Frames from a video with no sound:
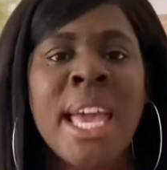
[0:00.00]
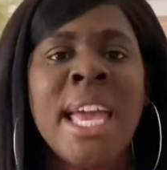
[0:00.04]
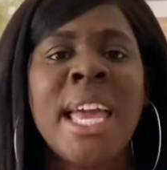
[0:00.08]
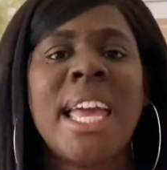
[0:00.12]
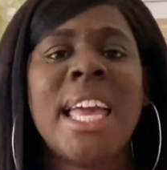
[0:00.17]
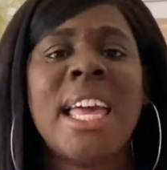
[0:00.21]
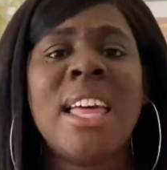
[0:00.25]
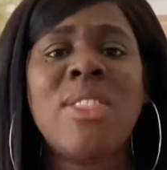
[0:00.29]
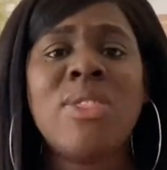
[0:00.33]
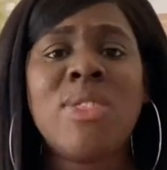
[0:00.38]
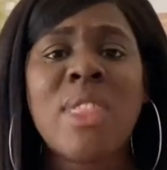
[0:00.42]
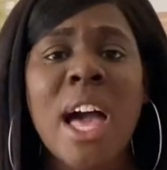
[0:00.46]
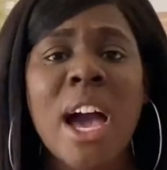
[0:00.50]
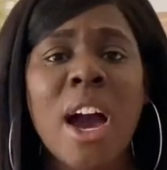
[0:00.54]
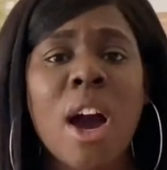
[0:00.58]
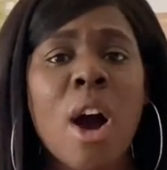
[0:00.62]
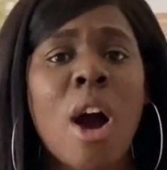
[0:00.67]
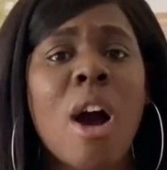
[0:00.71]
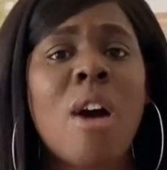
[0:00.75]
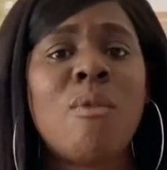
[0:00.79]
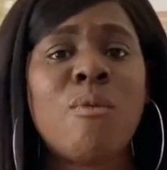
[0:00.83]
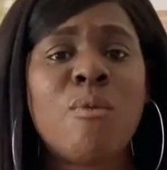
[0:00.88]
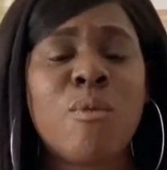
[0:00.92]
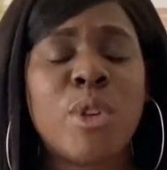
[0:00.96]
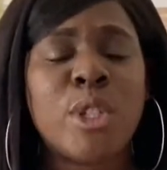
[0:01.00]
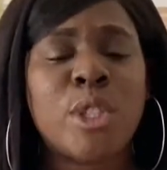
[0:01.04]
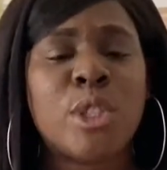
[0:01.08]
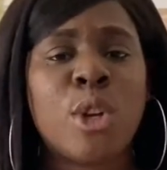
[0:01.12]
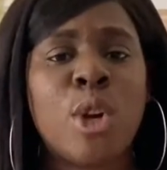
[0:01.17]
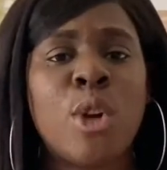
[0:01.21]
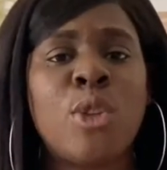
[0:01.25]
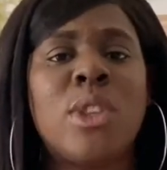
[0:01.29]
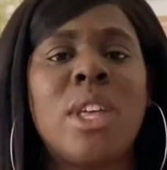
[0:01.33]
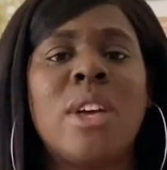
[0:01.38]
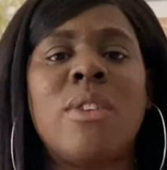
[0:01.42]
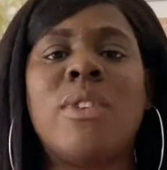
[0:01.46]
In that comfort
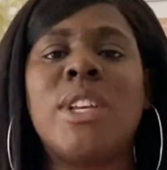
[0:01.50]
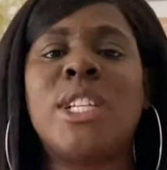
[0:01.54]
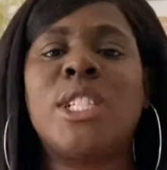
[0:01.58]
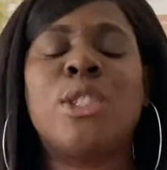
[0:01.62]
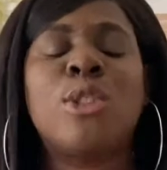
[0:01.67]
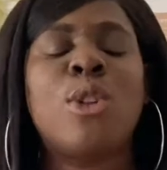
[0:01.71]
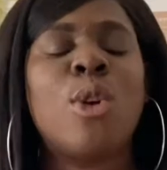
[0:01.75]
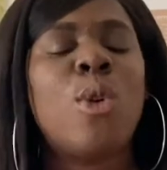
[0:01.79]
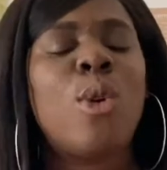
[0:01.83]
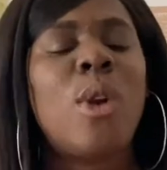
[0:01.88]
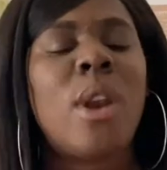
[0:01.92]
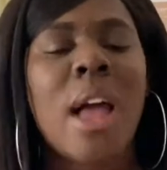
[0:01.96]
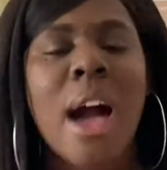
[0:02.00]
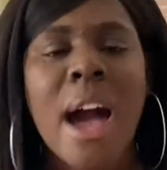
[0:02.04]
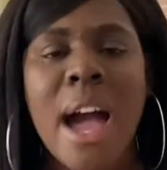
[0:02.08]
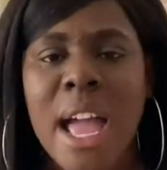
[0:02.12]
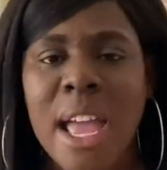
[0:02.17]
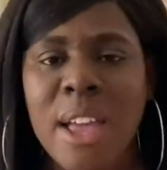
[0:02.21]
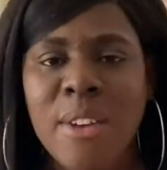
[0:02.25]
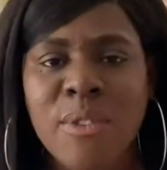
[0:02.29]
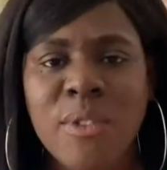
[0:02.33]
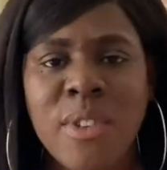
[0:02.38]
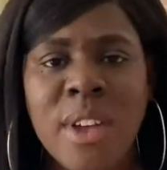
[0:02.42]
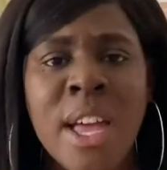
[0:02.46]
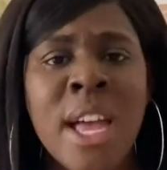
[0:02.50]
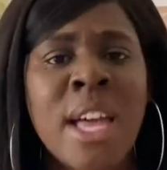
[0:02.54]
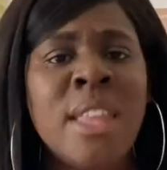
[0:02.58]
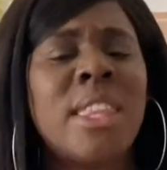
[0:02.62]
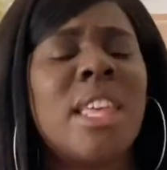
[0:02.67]
zone, there is no life.